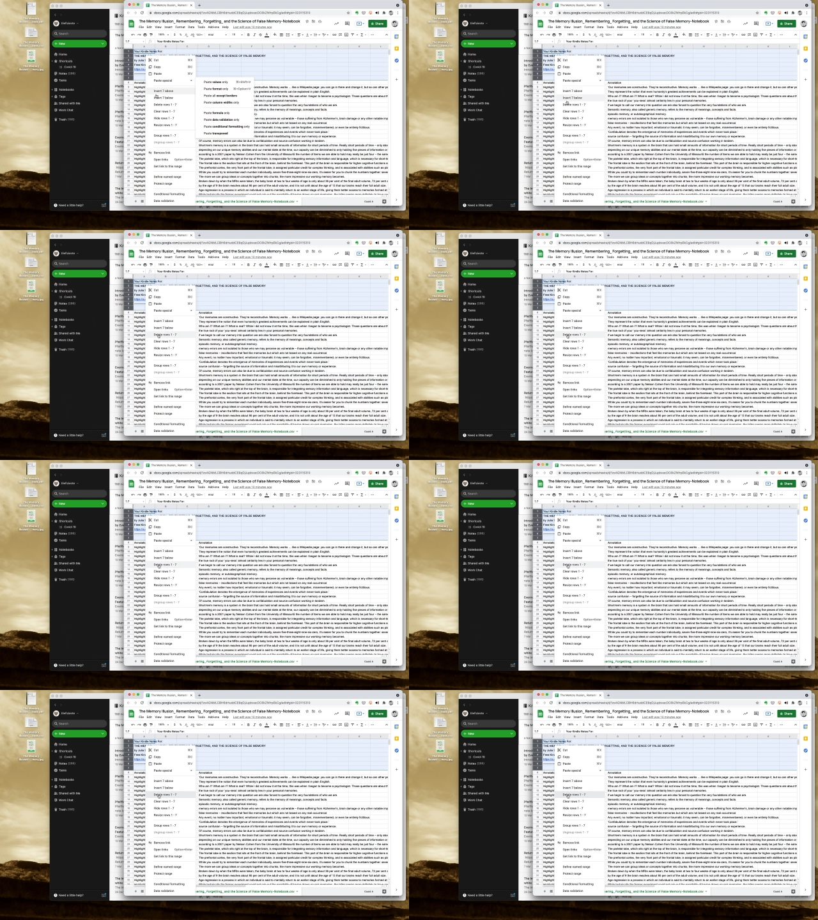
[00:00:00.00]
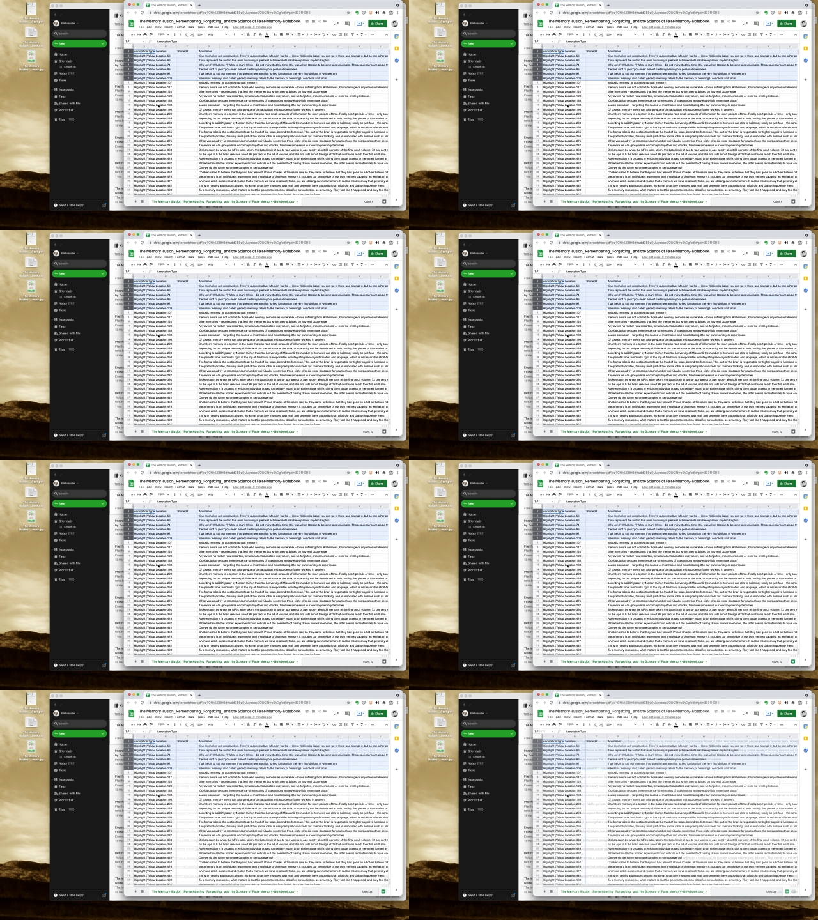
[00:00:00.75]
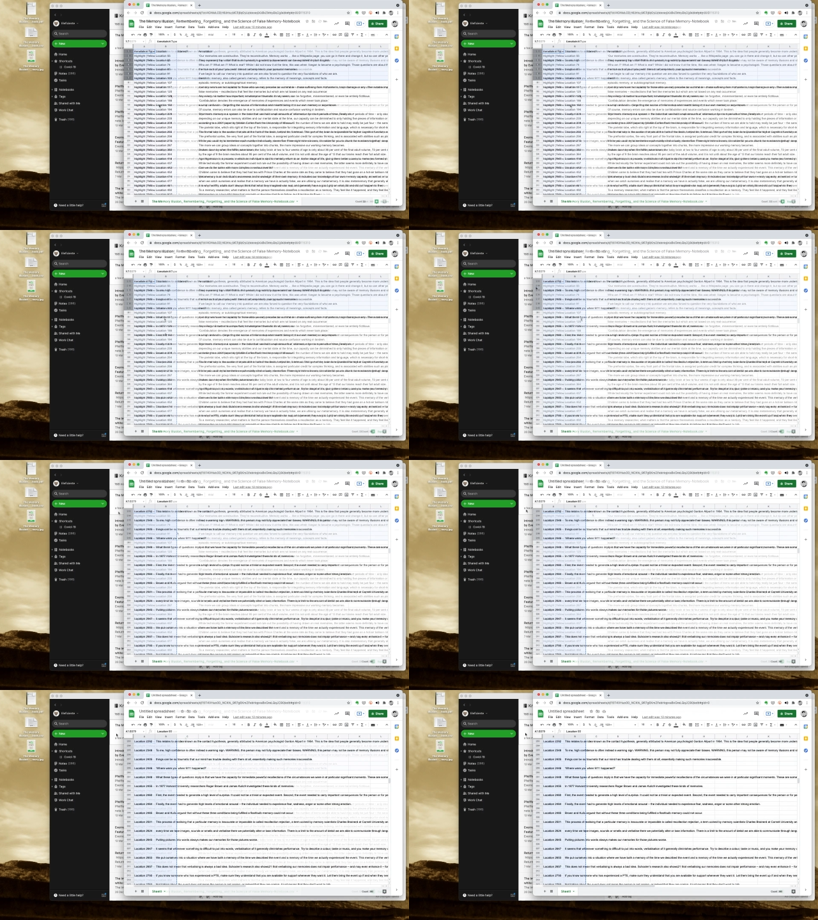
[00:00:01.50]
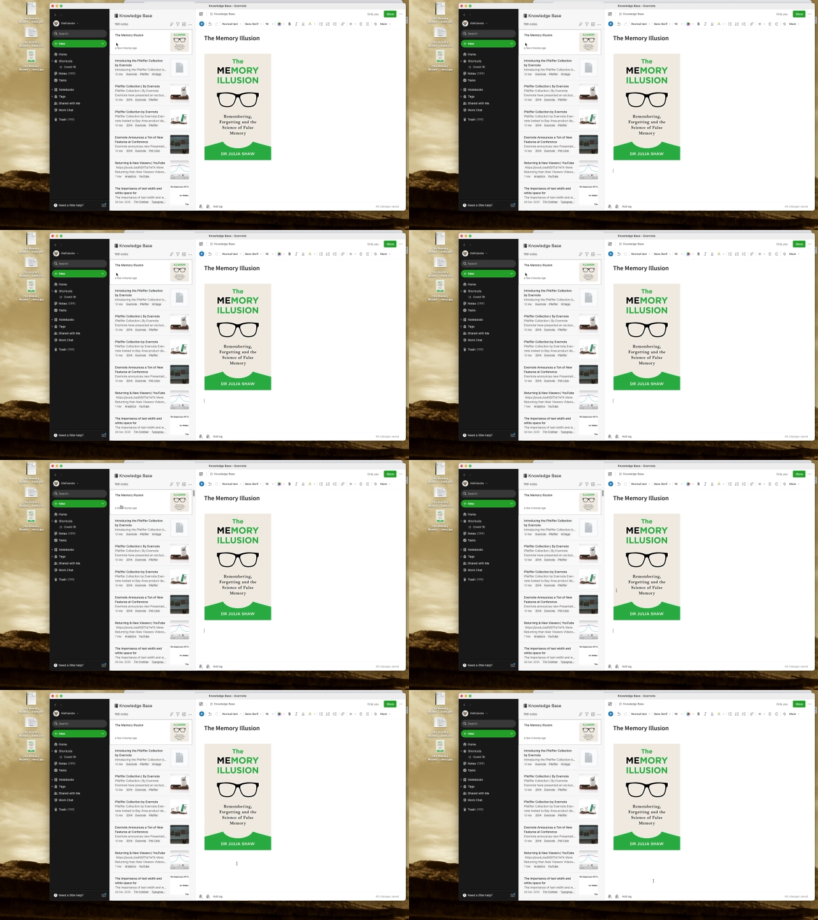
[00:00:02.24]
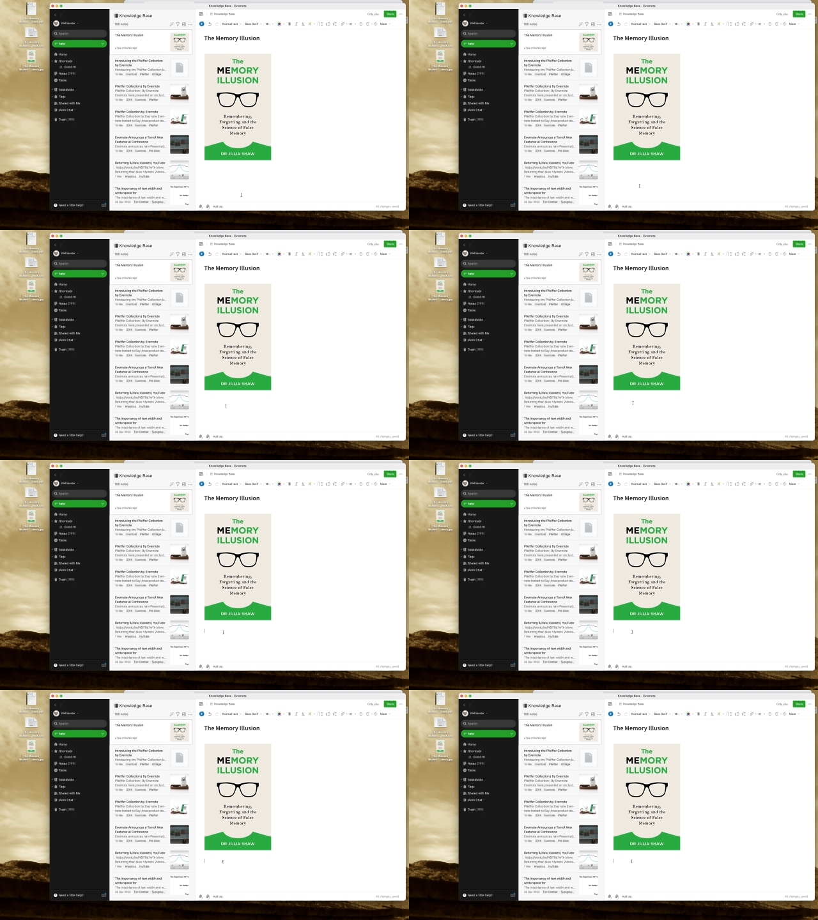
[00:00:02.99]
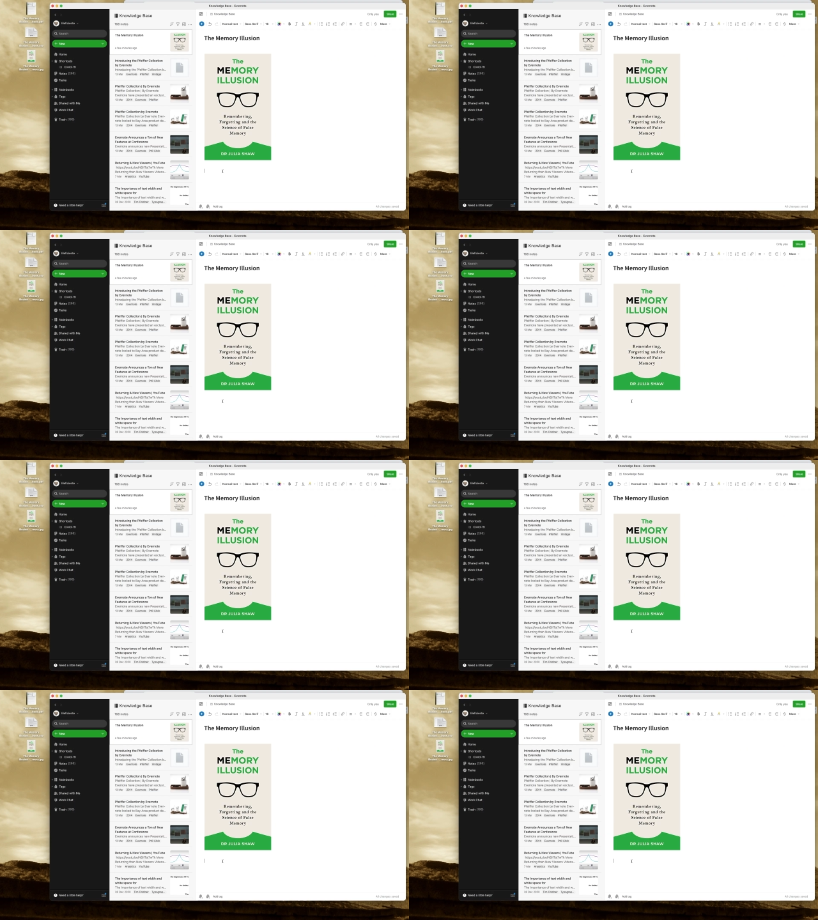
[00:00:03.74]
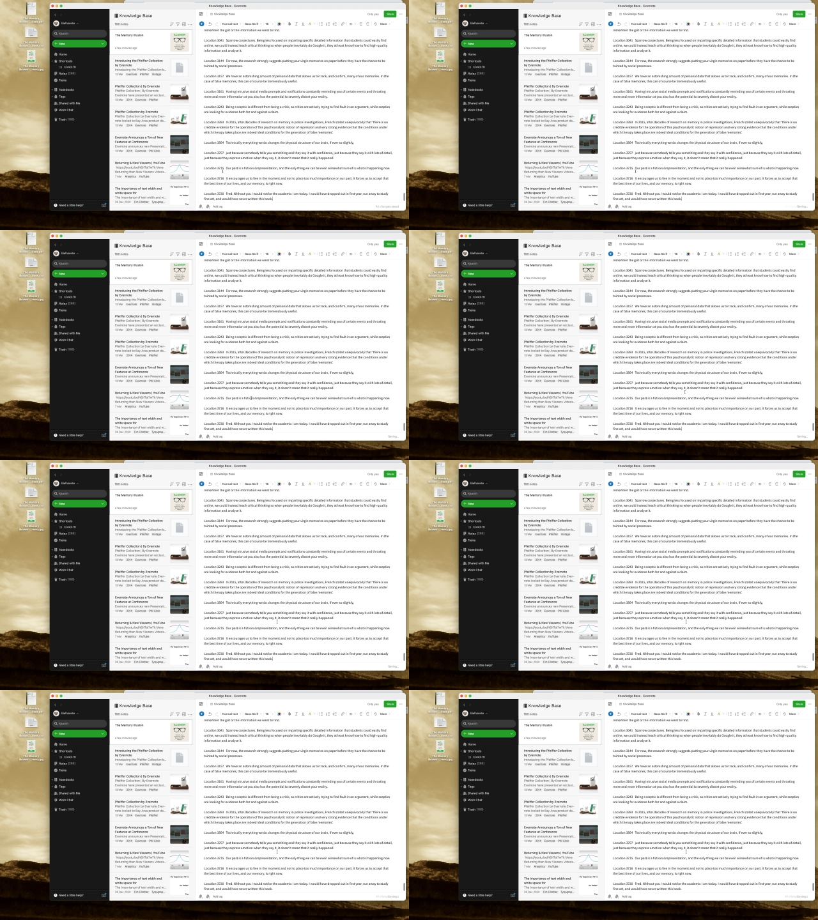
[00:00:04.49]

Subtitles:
[unreadable: no face in view]